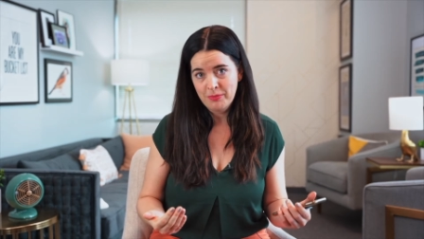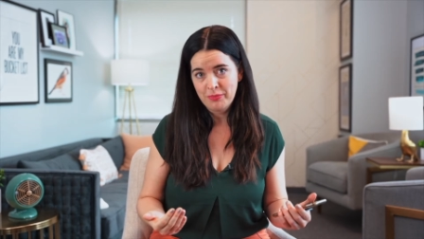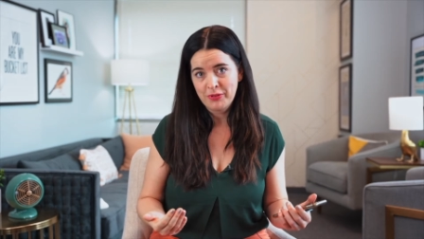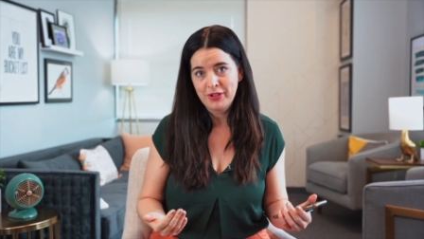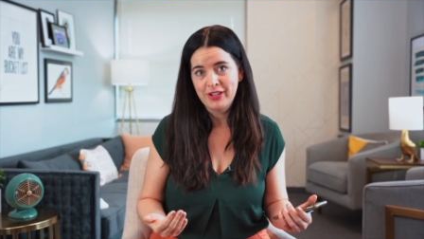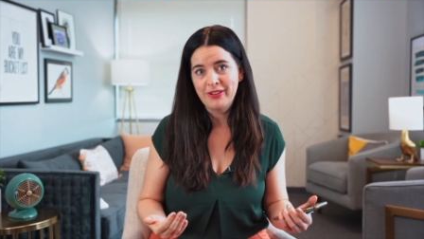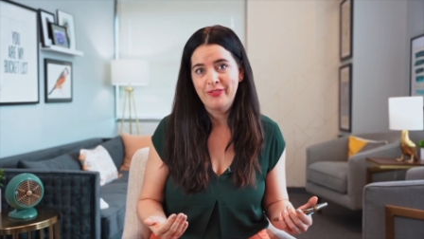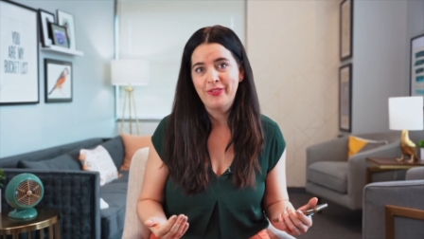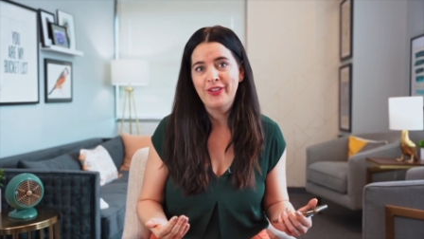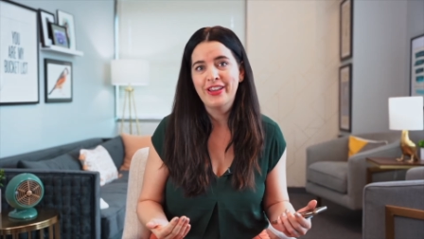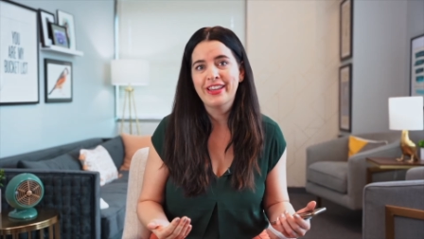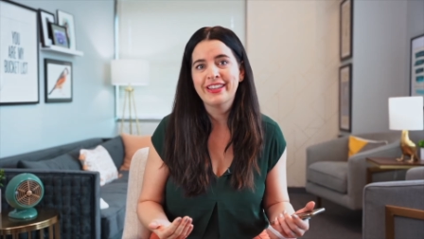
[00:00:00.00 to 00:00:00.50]

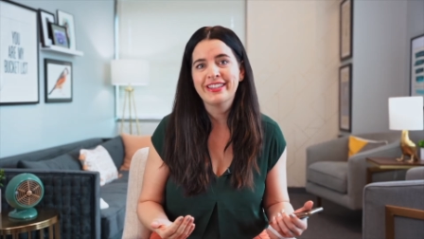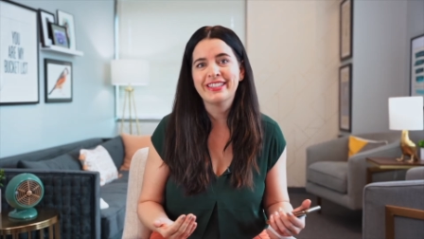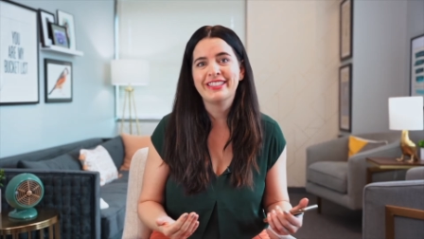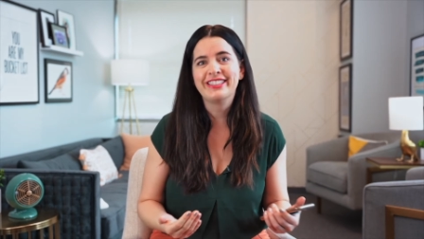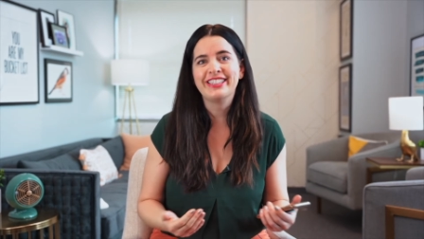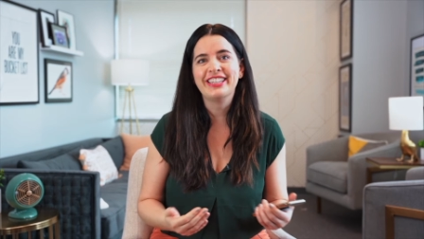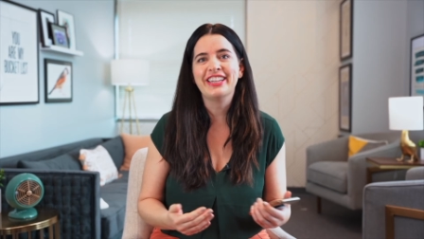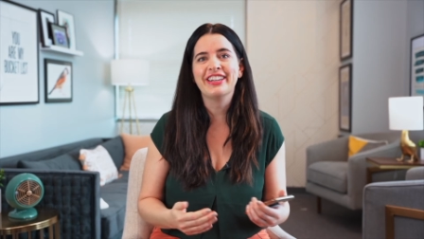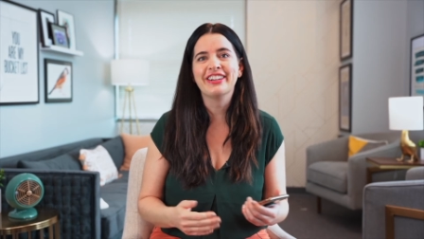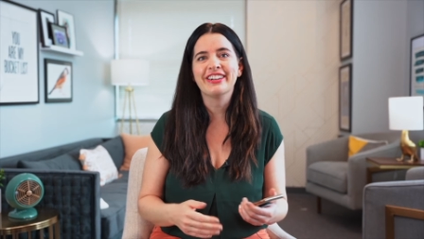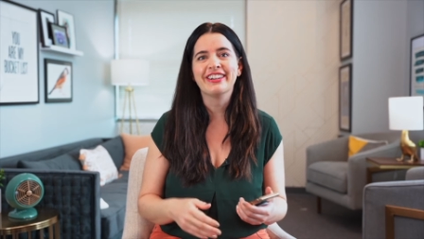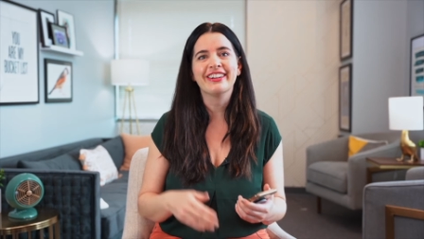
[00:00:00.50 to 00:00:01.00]
previous
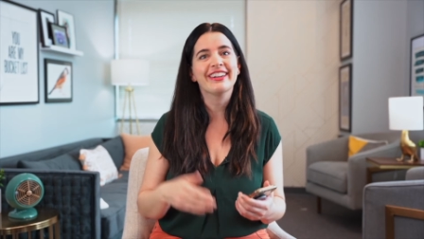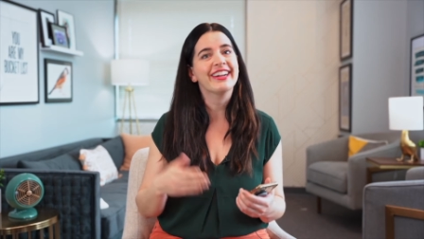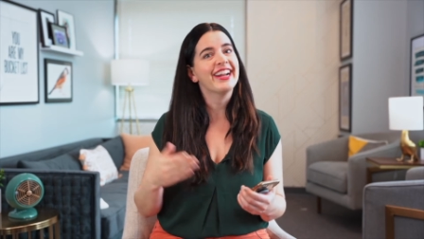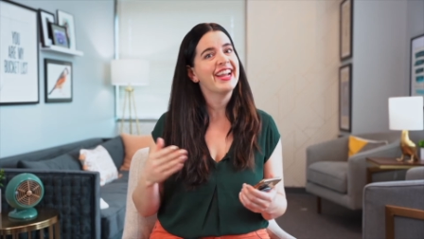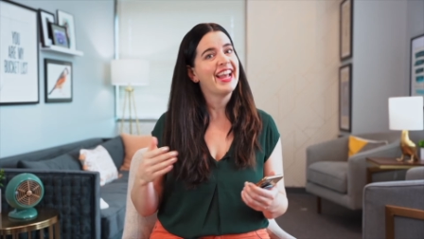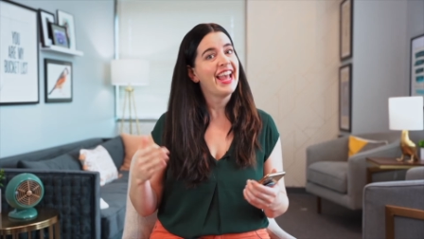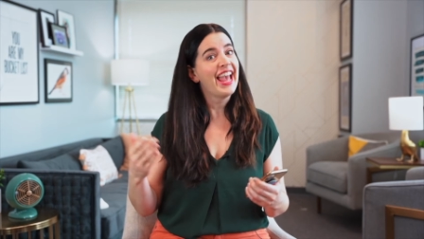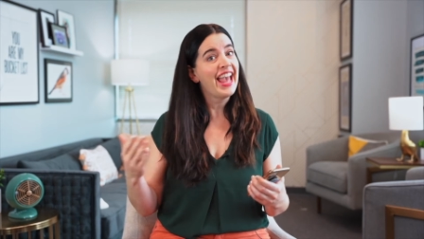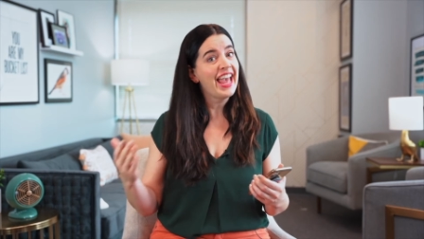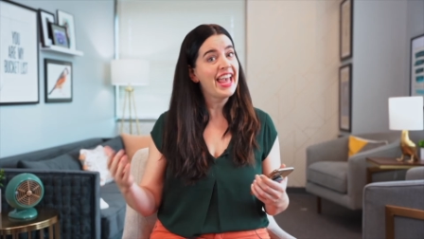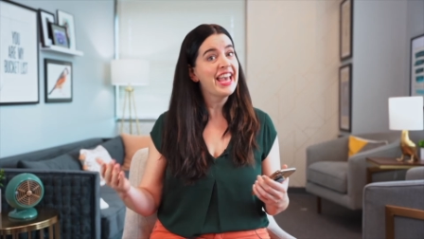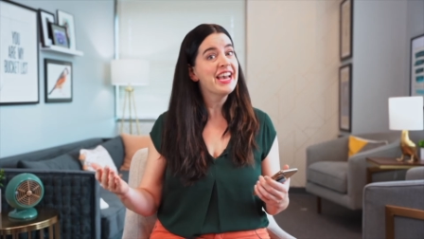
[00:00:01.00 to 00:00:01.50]
year
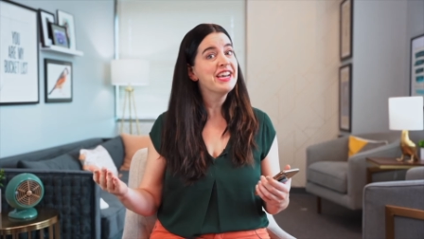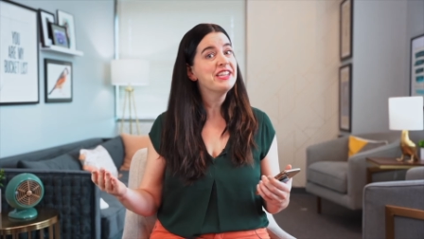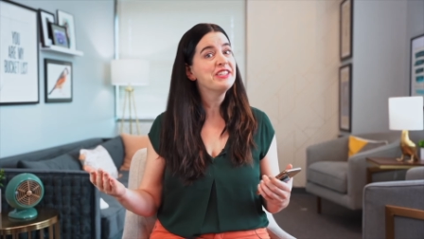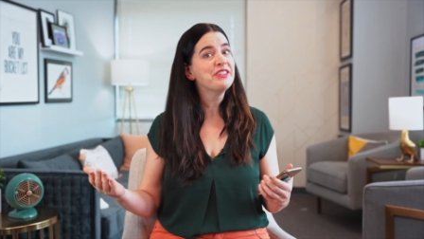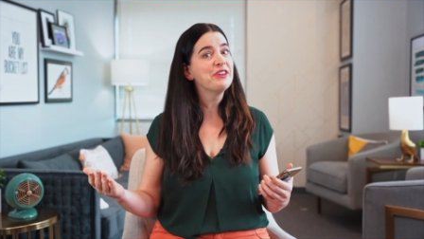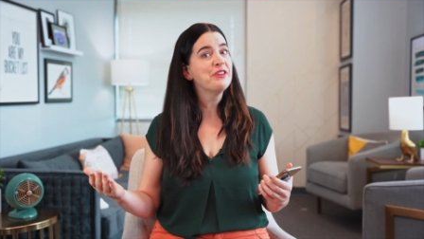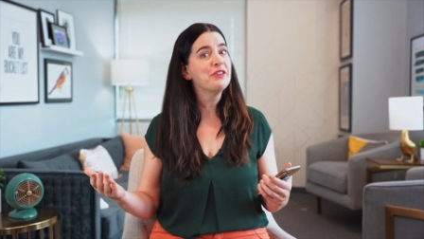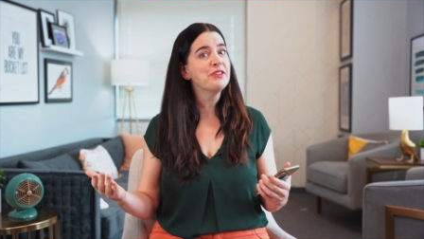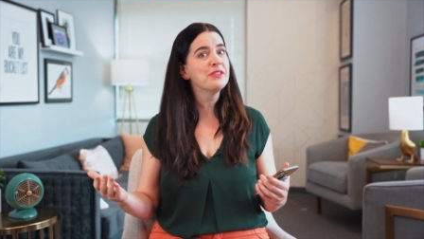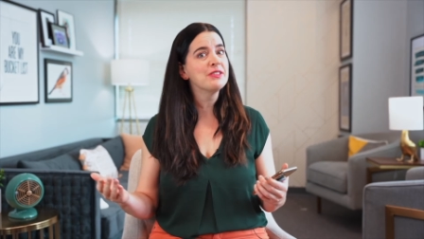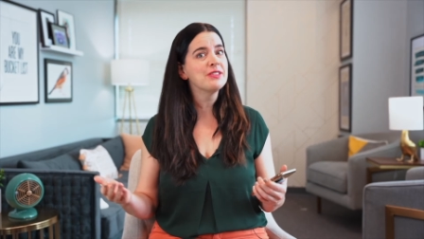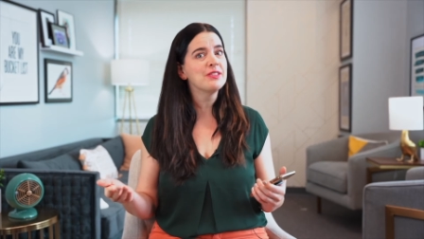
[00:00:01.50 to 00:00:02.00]
and
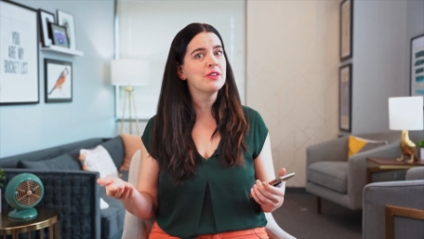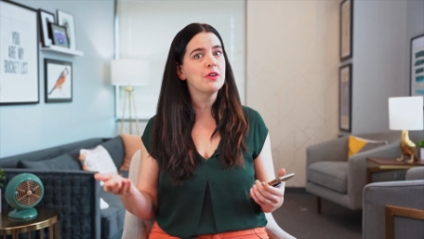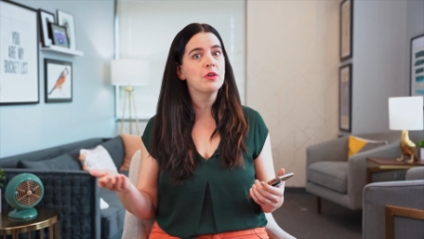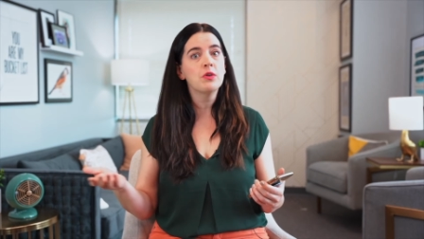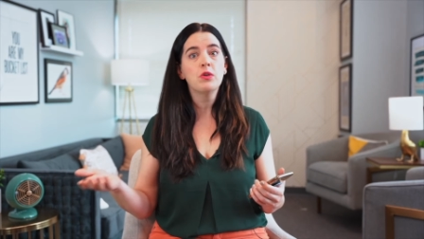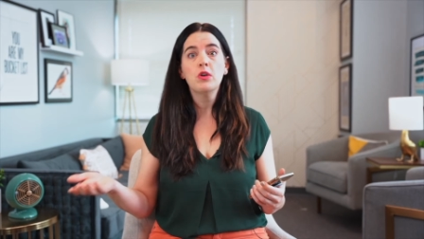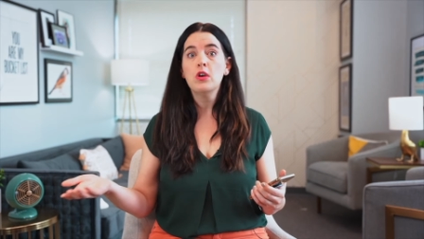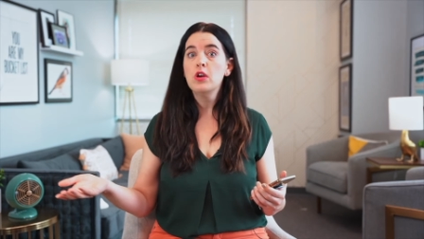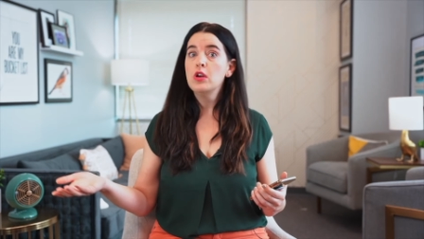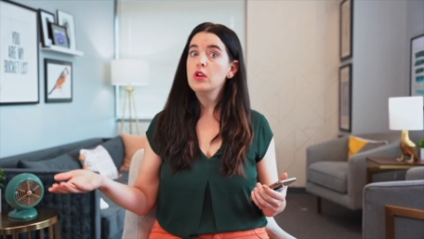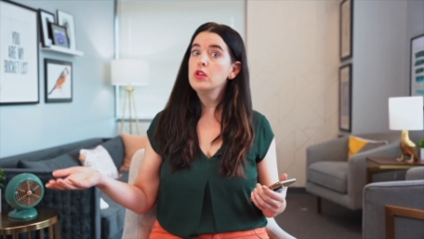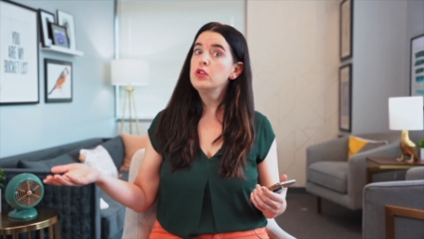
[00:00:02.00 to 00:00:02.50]
also